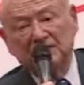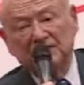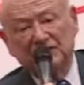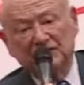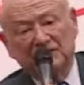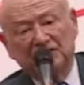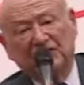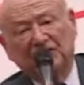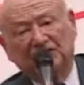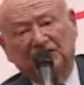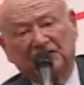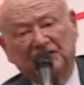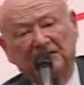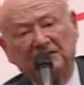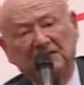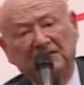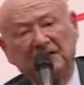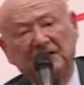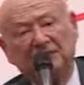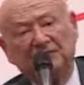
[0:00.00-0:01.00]

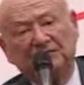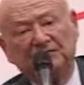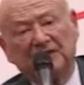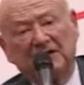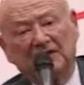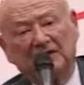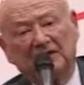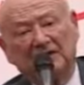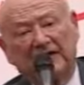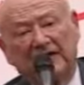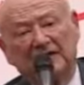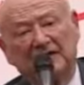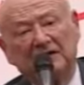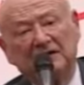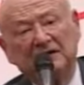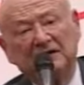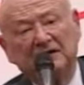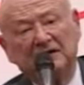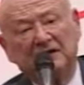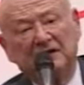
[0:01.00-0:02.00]
decision
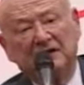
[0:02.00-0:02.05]
that